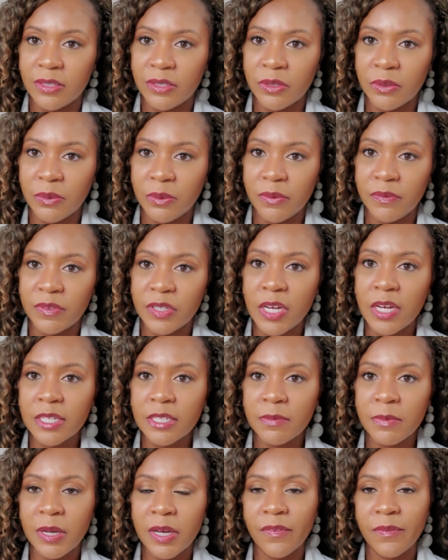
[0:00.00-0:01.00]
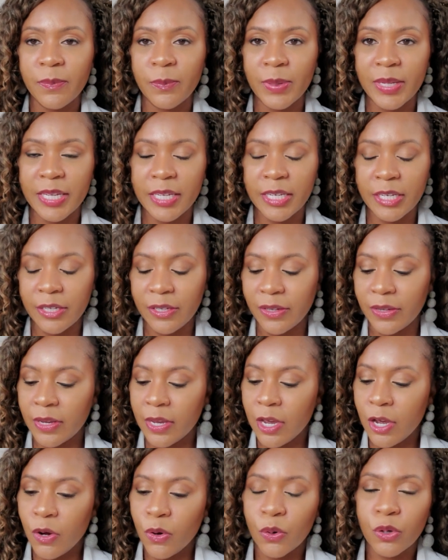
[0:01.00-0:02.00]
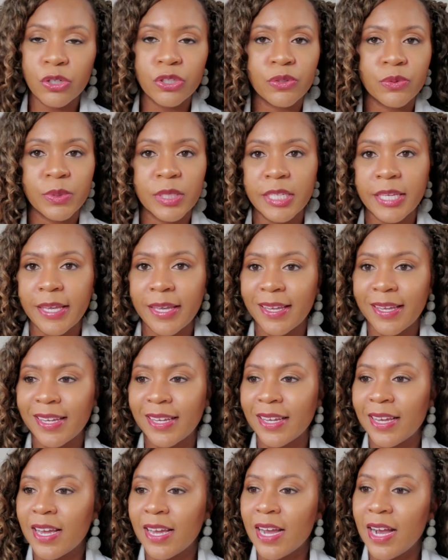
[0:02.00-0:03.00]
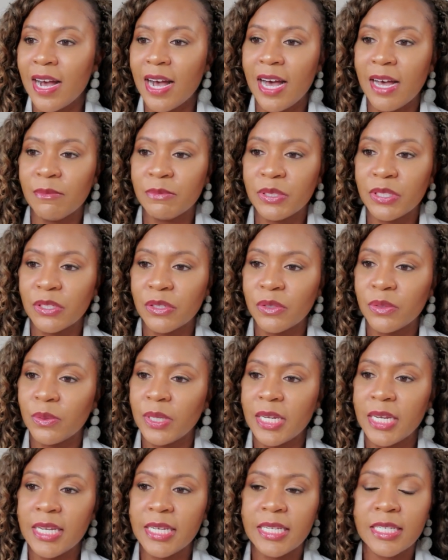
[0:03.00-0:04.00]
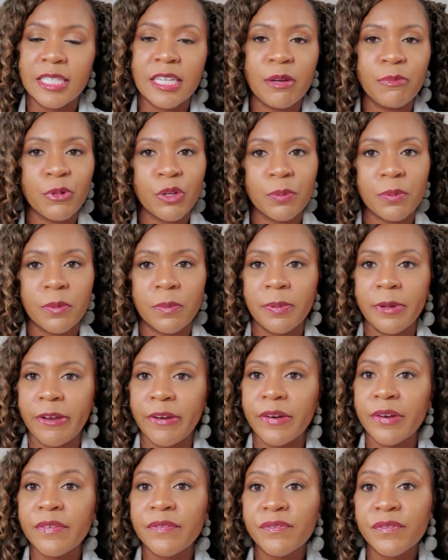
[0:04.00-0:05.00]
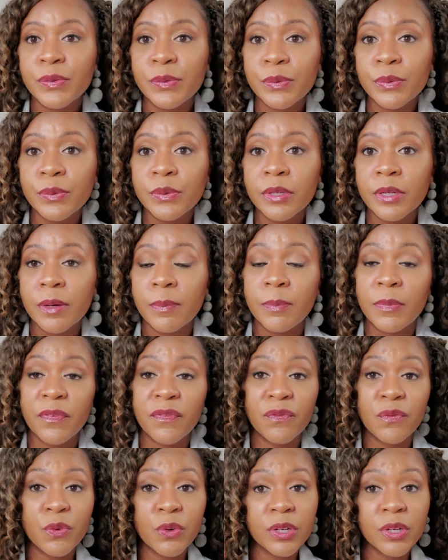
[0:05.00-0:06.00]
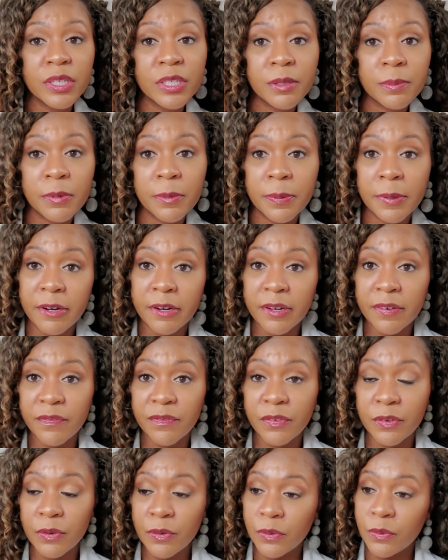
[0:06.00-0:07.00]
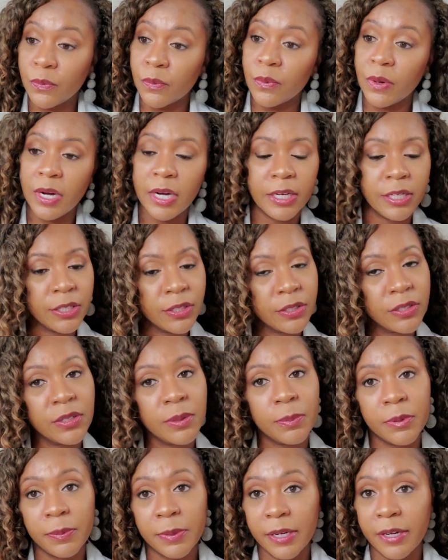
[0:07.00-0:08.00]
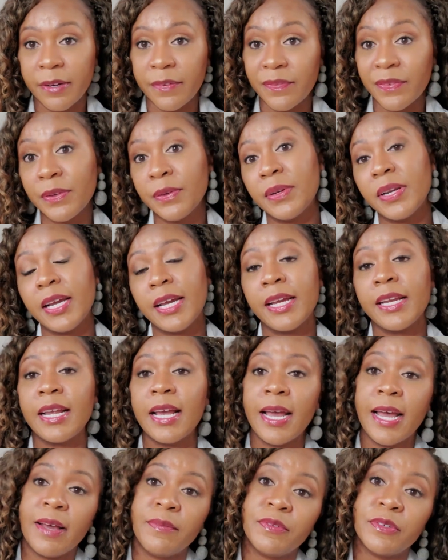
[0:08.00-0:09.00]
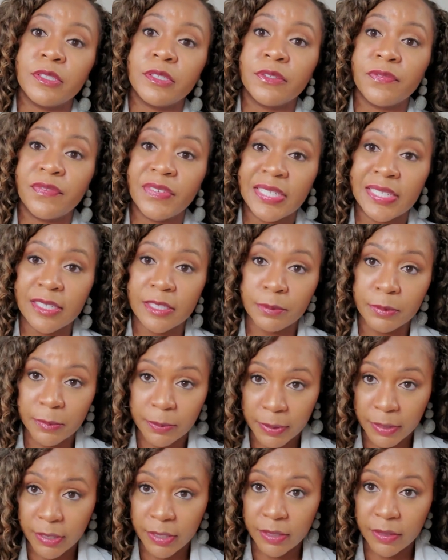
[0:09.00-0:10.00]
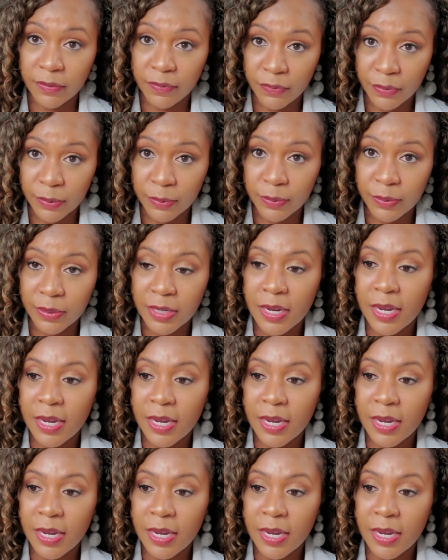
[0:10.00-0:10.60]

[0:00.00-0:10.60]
So we've talked about eating or drinking. So anytime you're preparing food, before you're preparing food, while you're preparing food, and after you finish preparing the food.